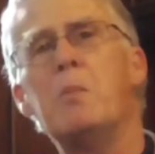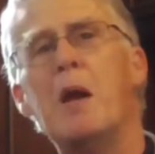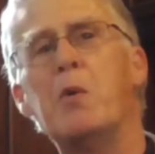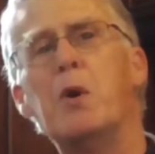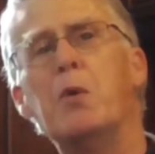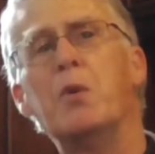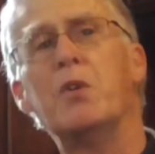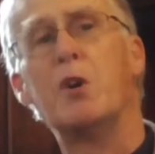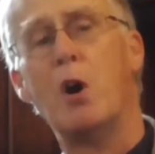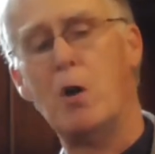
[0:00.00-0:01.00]
may we
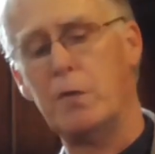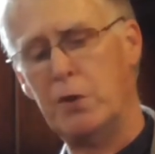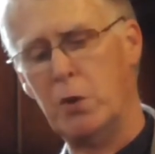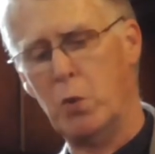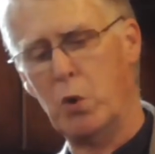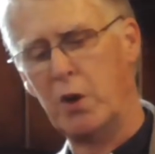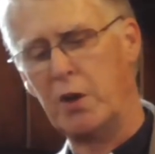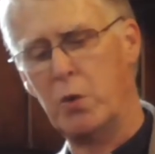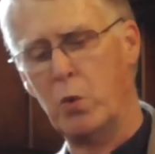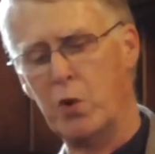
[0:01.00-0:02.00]
resolve to
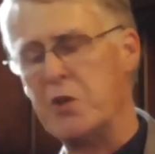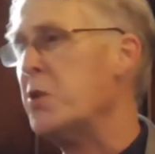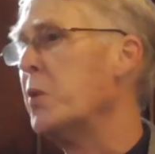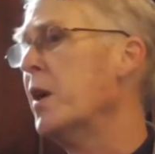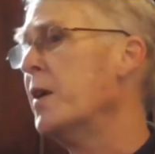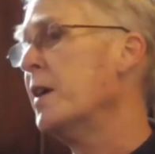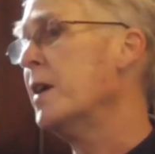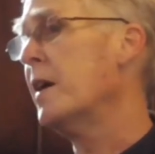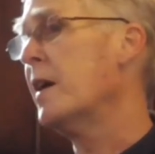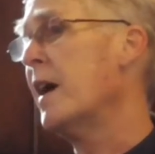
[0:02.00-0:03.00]
work toward
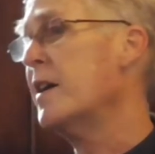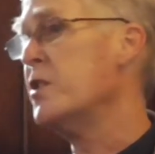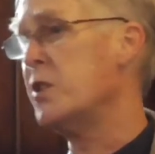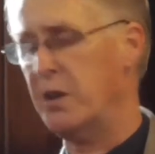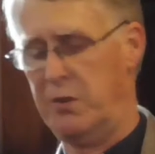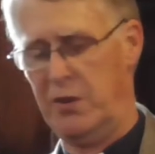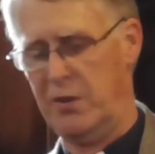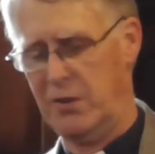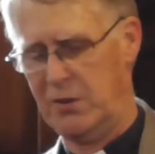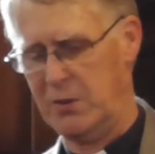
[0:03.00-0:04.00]
unity and
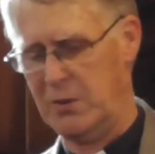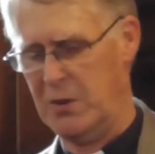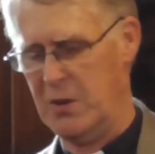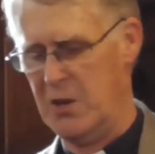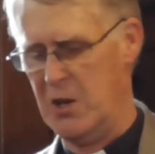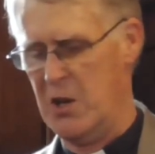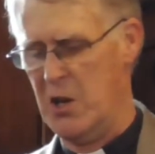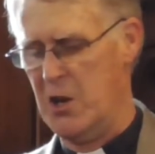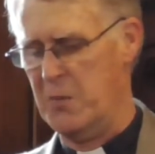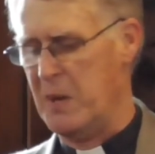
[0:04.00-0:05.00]
justice.
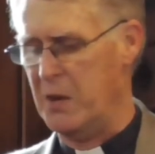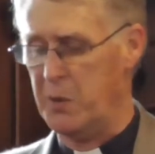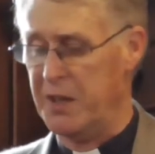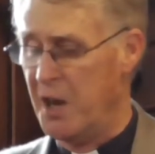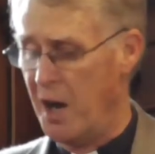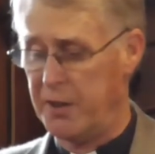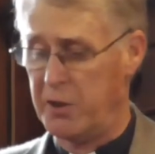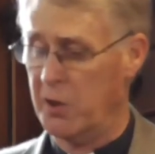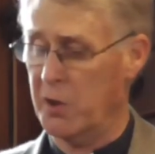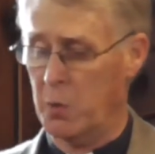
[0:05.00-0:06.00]
May we not
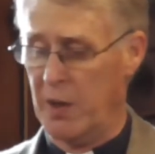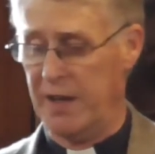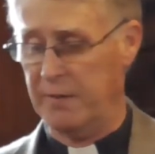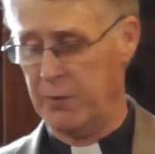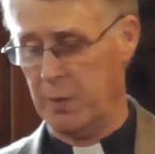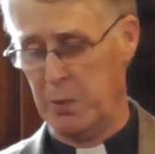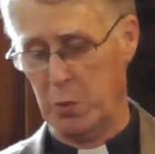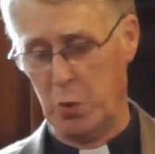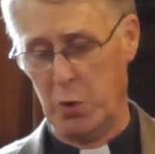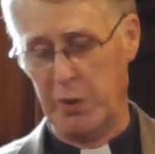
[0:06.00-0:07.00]
turn away from the
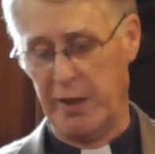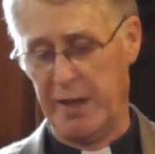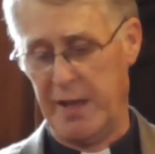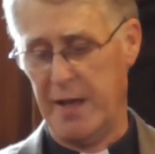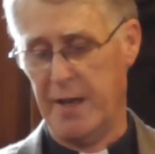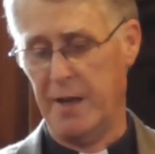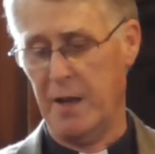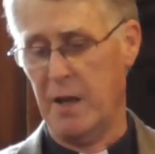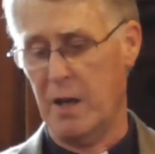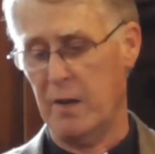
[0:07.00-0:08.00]
wounded head
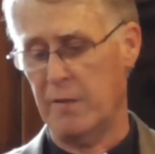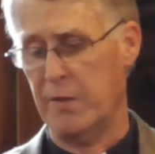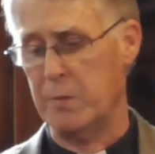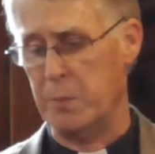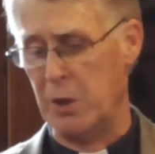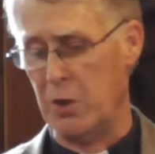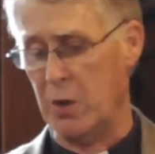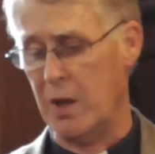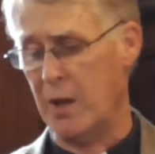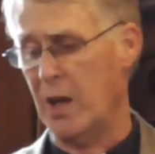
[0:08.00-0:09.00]
of the
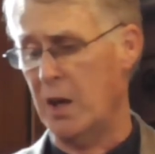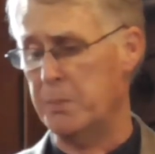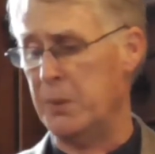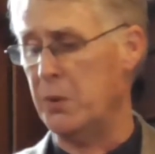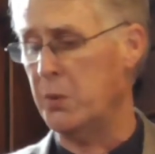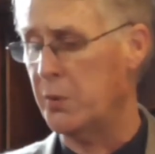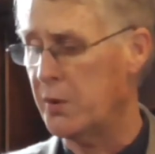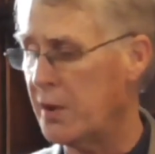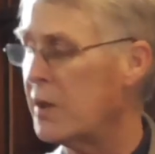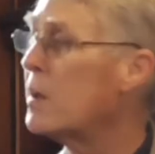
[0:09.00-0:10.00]
abused.